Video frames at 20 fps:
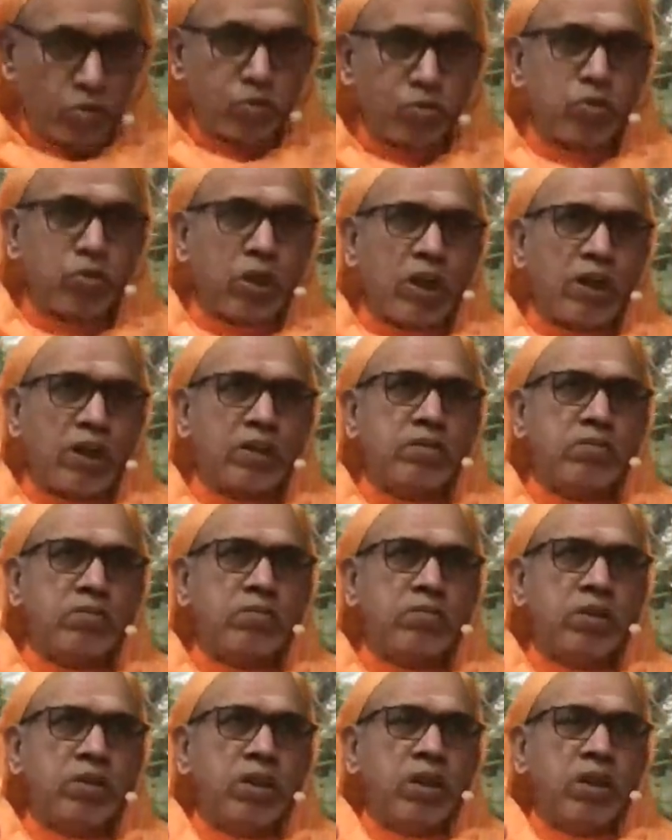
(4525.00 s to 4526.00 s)
do you do that?
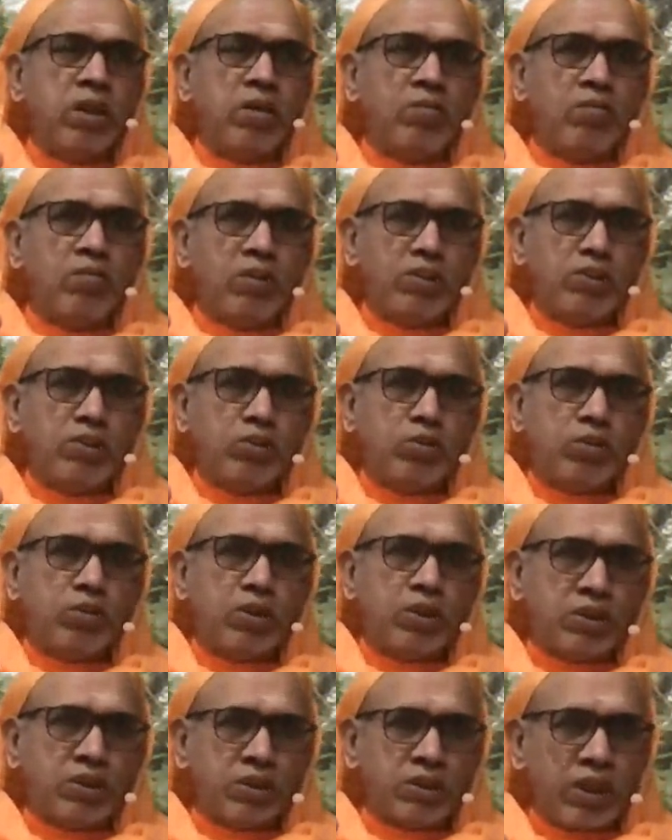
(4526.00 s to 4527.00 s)
Once
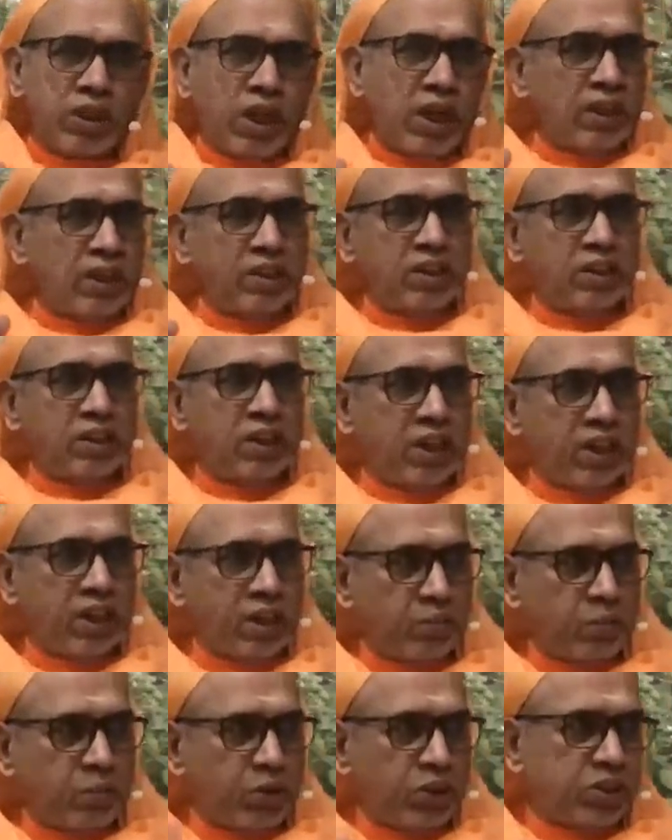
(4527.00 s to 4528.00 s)
you understand the
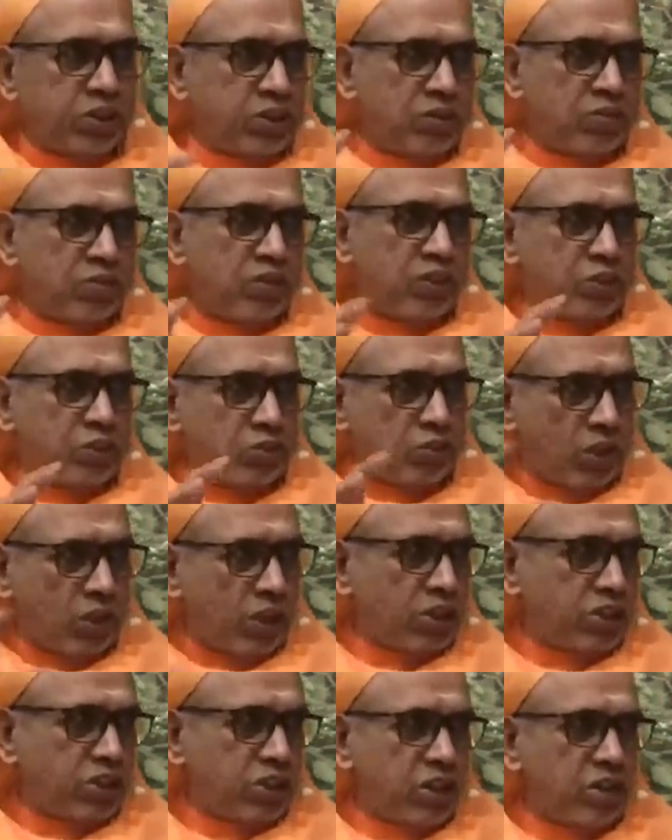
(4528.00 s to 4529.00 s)
dynamics of
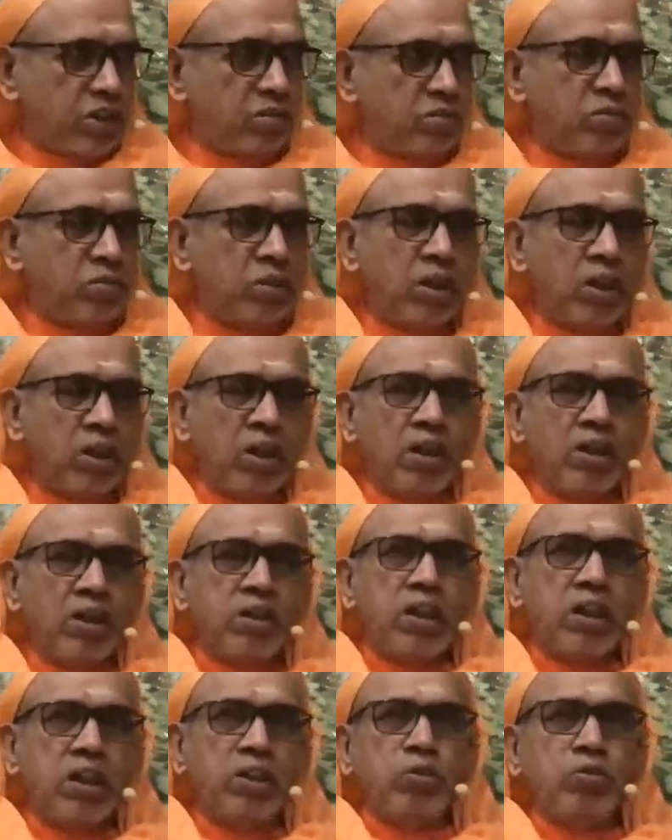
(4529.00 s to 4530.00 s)
isolation,
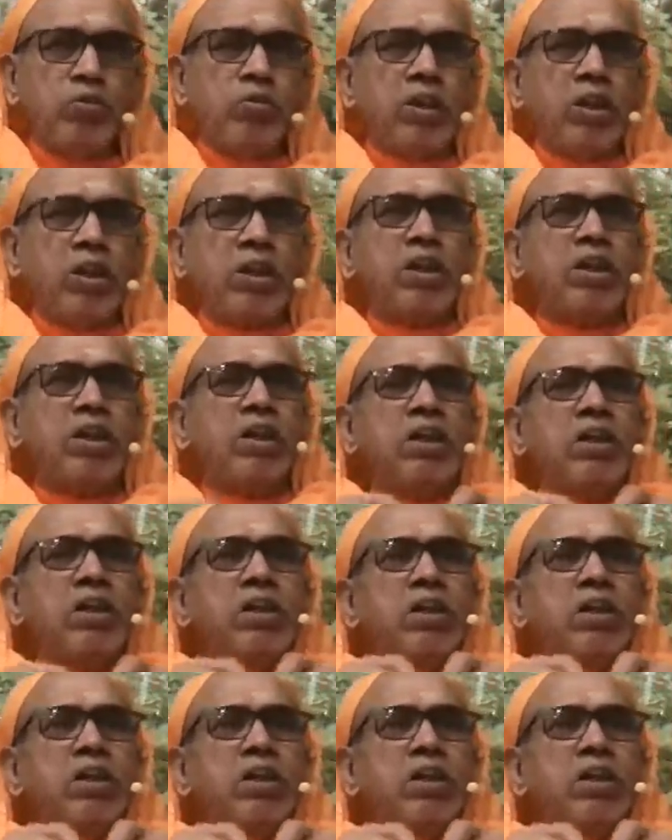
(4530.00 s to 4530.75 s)
then you can